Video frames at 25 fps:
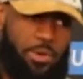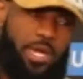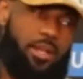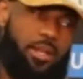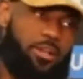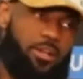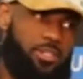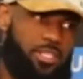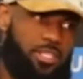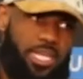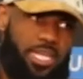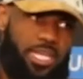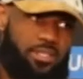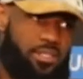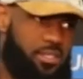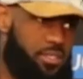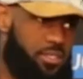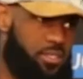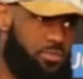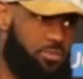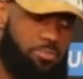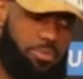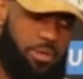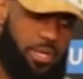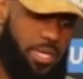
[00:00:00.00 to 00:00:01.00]
chances.
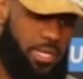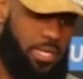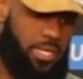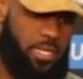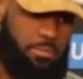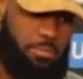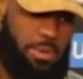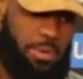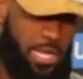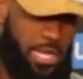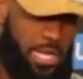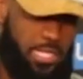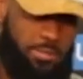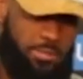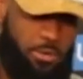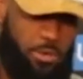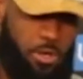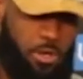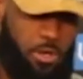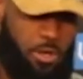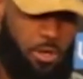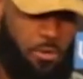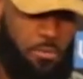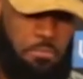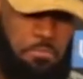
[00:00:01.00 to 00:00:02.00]
We played good
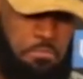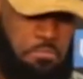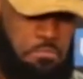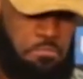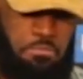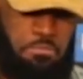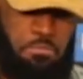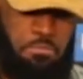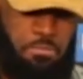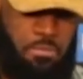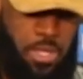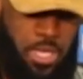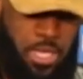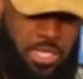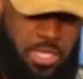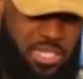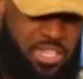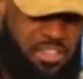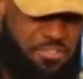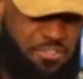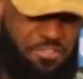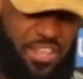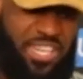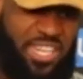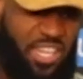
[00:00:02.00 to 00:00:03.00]
basketball,
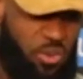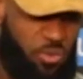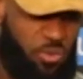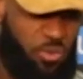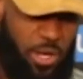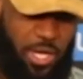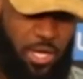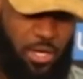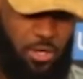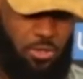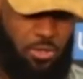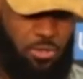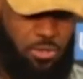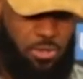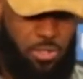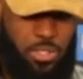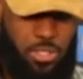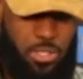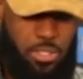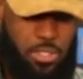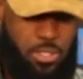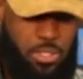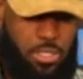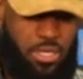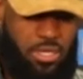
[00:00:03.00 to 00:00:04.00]
defended well
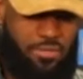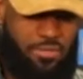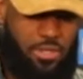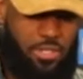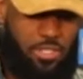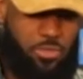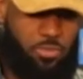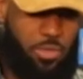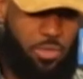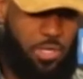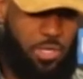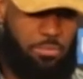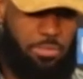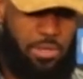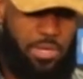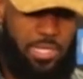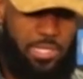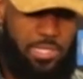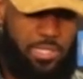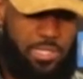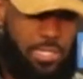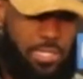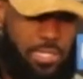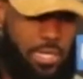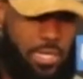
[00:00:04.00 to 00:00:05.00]
versus one of the
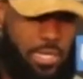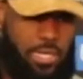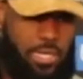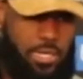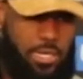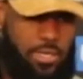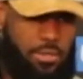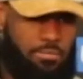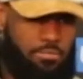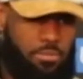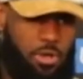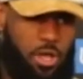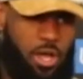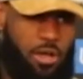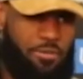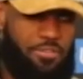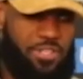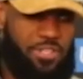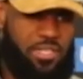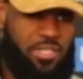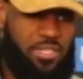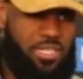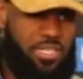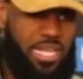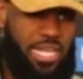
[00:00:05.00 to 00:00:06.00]
best
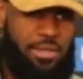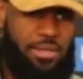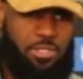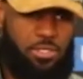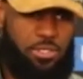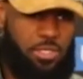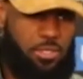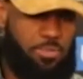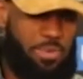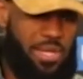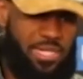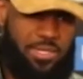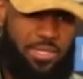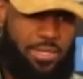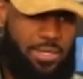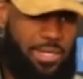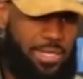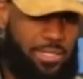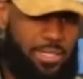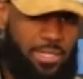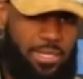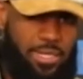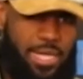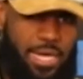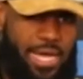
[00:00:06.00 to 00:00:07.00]
offensive teams, especially in
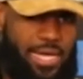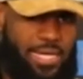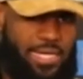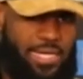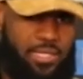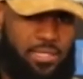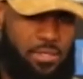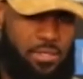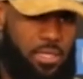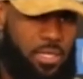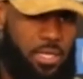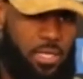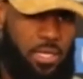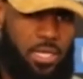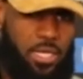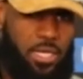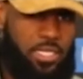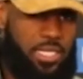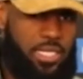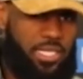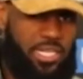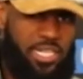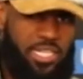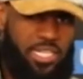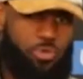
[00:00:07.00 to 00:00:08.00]
like the last
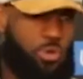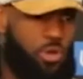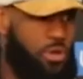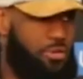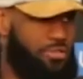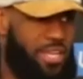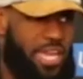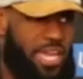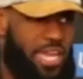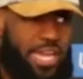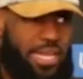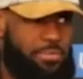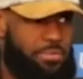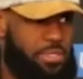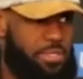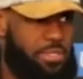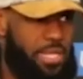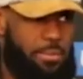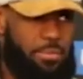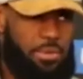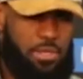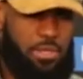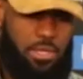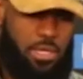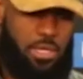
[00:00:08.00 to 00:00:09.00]
10 to 12 games. They've
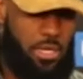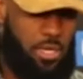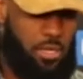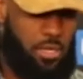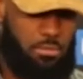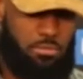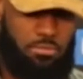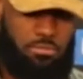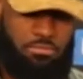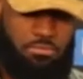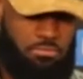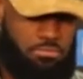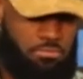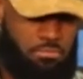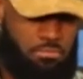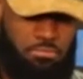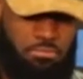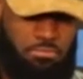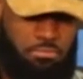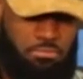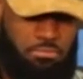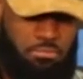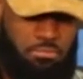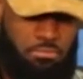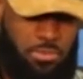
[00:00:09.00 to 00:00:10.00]
been, you
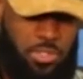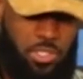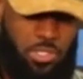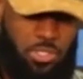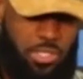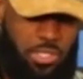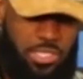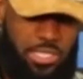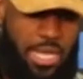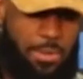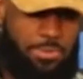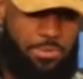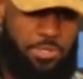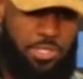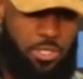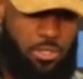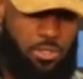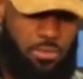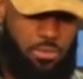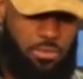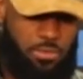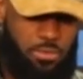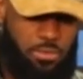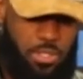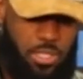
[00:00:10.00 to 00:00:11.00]
know,
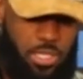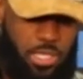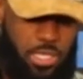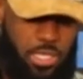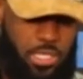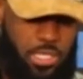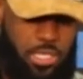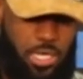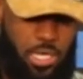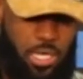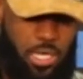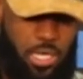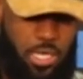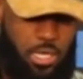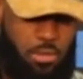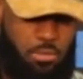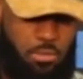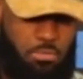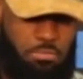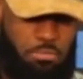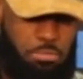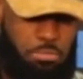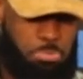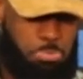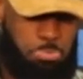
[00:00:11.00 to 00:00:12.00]
exceptional. And
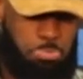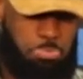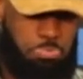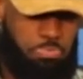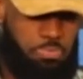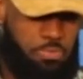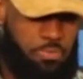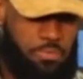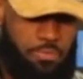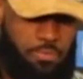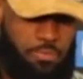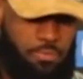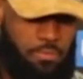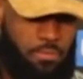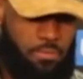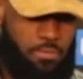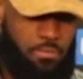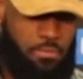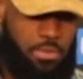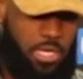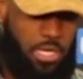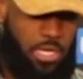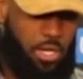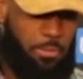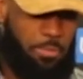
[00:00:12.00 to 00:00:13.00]

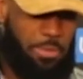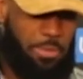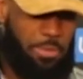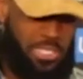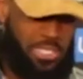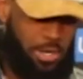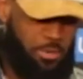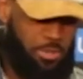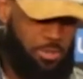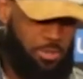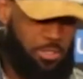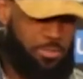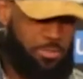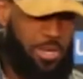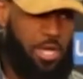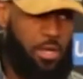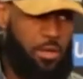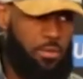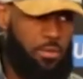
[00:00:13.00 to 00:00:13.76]
but it all depends how we respond.